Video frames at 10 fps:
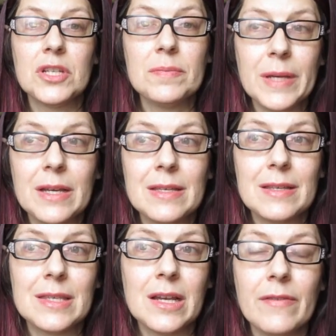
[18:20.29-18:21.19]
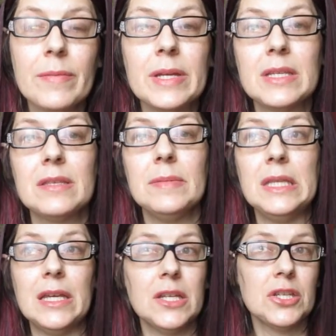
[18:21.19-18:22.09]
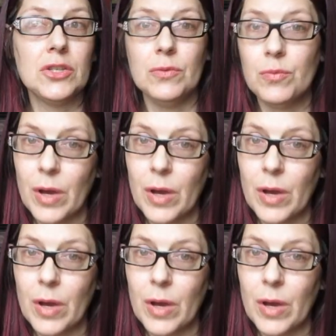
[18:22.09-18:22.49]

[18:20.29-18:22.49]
just because it's the government doesn't mean they can just do